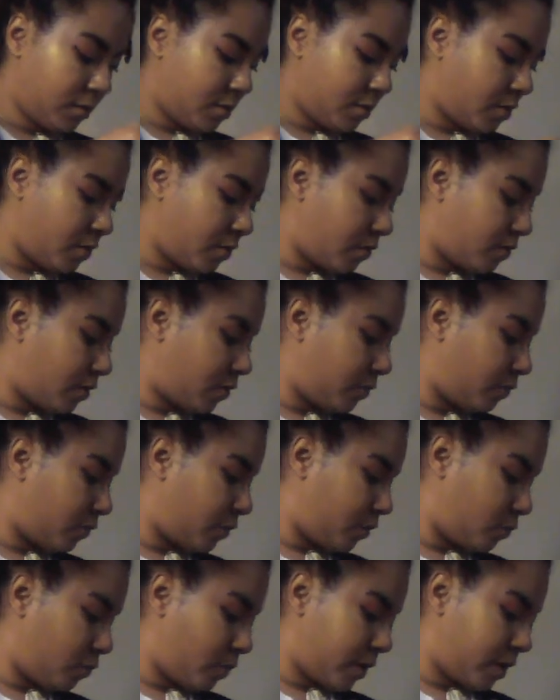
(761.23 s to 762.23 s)
No,
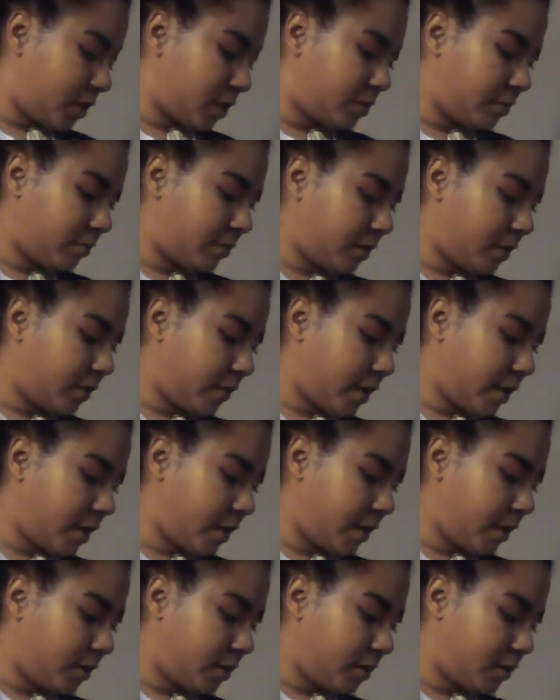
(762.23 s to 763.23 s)
there's some like
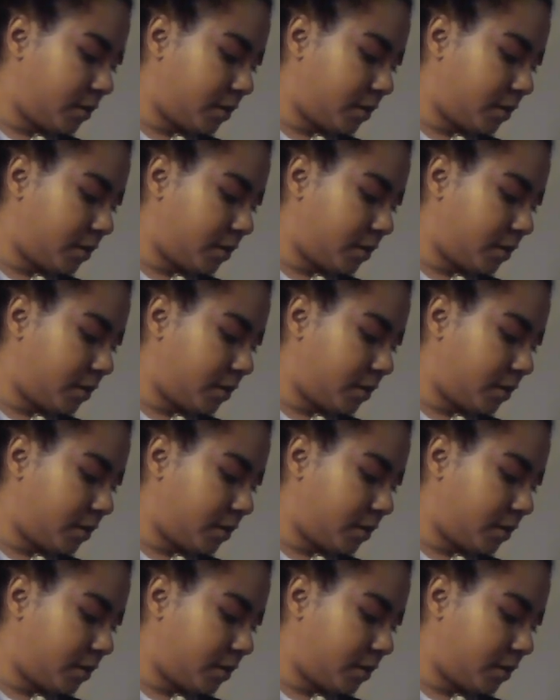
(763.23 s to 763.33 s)
that.